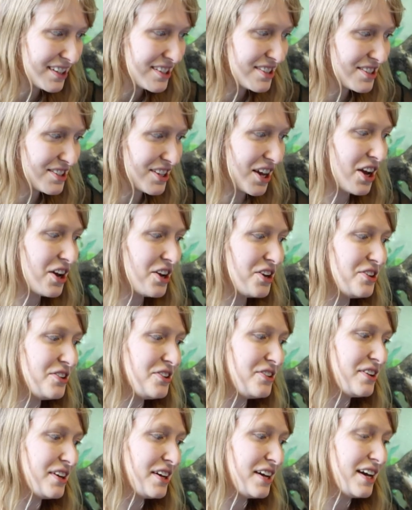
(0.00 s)

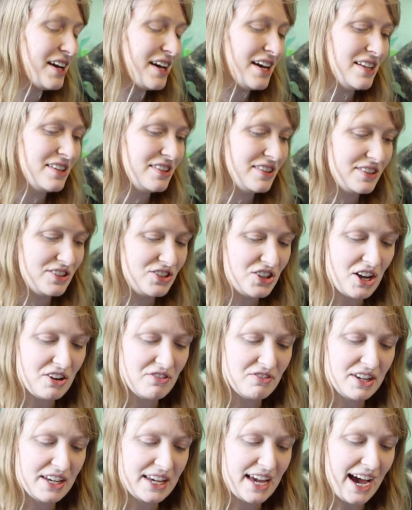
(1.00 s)
So
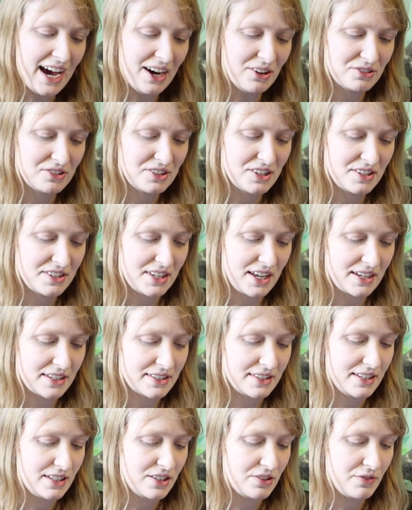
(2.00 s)
generally how to
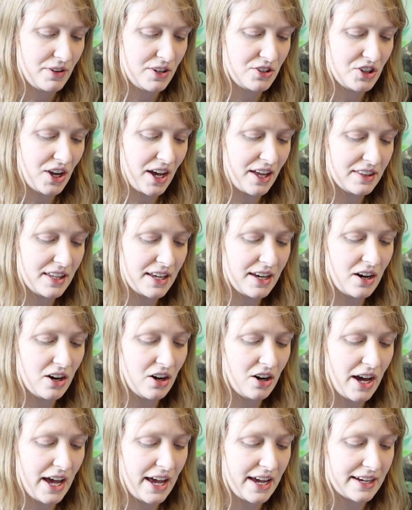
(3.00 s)
sex these fish and they
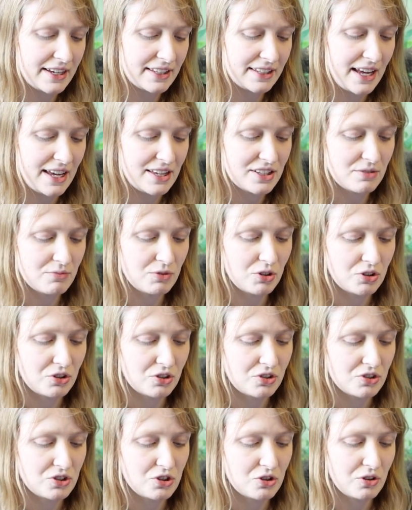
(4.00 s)
are egg layers I'm not
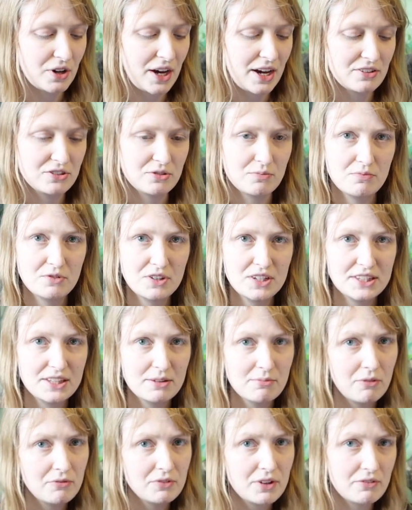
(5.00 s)
going to talk how to breed
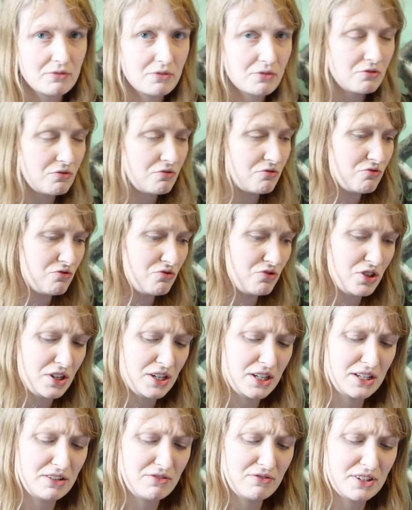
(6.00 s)
them I've never
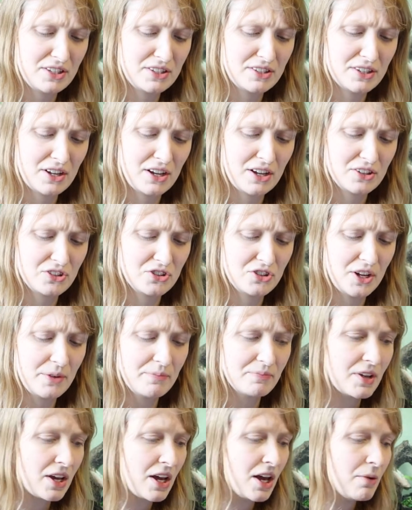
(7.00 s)
really researched
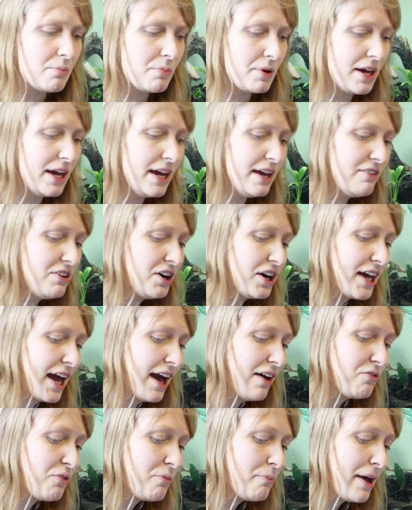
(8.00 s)
it but here I
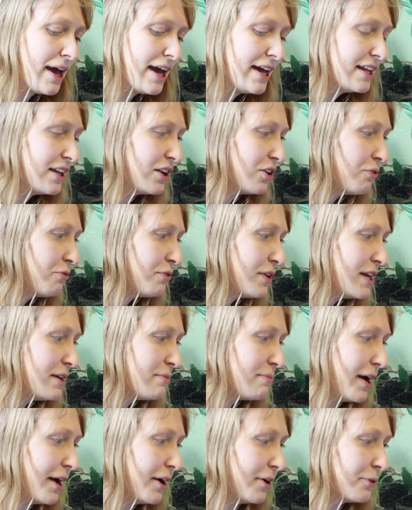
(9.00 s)
have a male and a
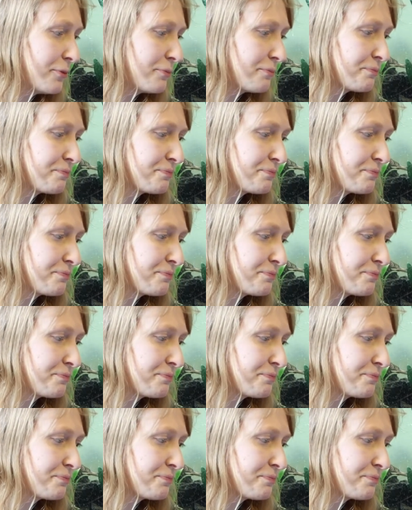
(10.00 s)
female